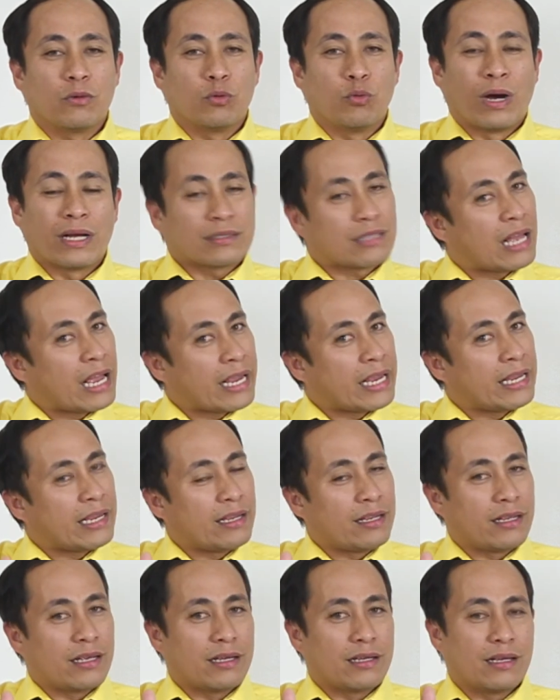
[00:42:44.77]
What
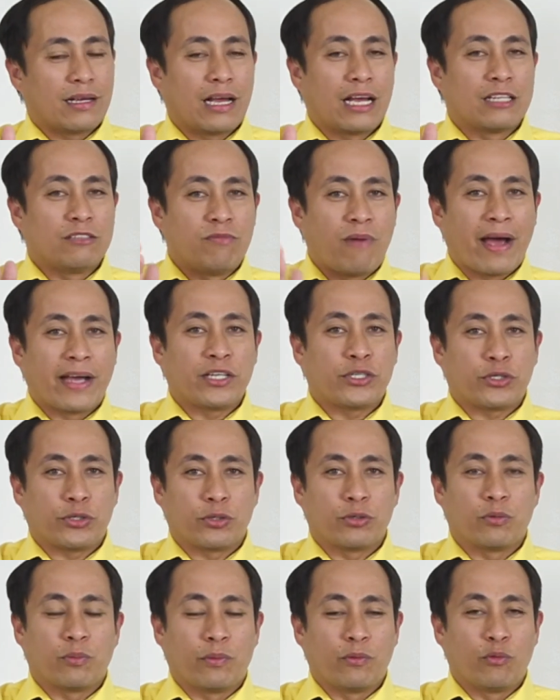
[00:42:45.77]
I advise
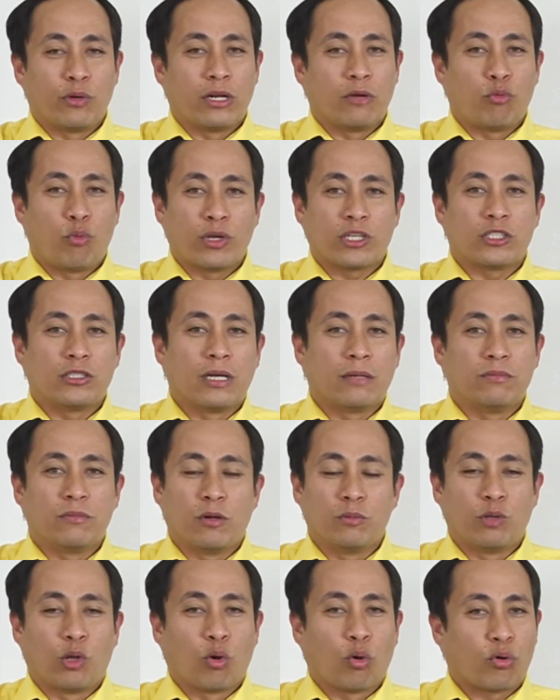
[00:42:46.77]
you with the wisdom
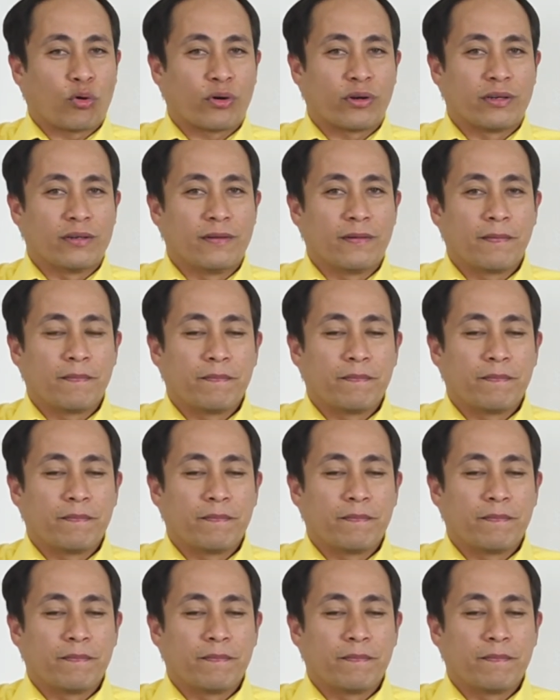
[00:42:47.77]
of the Lord,